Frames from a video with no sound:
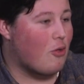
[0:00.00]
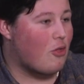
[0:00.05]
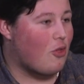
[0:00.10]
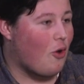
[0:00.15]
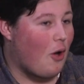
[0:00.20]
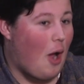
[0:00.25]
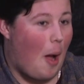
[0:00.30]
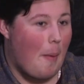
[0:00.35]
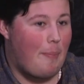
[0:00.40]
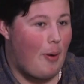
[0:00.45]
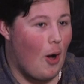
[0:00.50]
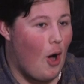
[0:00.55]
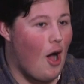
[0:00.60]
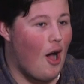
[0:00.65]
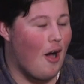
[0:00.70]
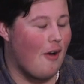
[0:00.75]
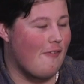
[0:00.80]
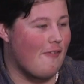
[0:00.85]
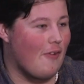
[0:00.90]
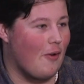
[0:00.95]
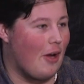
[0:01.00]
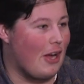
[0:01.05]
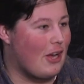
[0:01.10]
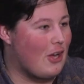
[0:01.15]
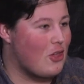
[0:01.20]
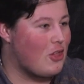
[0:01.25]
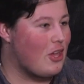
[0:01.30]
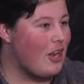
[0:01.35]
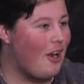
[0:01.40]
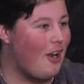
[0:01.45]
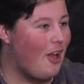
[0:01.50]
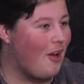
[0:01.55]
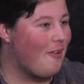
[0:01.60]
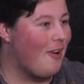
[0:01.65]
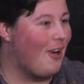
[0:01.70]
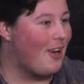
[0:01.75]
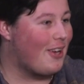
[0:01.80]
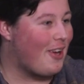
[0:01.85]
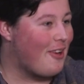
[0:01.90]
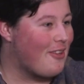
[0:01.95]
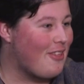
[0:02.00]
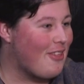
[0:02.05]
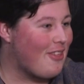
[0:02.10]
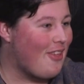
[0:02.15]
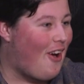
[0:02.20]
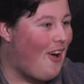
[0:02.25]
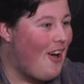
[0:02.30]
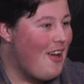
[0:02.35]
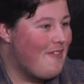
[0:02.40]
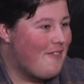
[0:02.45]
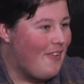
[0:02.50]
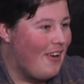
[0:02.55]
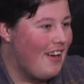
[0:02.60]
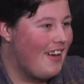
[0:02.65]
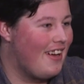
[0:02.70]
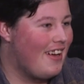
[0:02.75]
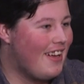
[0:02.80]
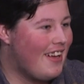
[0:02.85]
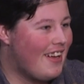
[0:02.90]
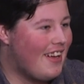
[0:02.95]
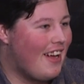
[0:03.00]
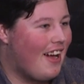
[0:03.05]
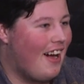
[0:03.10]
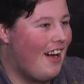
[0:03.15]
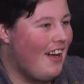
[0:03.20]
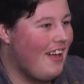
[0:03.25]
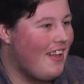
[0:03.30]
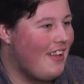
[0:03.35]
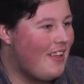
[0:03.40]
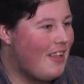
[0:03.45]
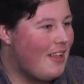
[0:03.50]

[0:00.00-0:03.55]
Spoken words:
Because I was sorry I put her through it, because she didn't like roller coasters either. Huh?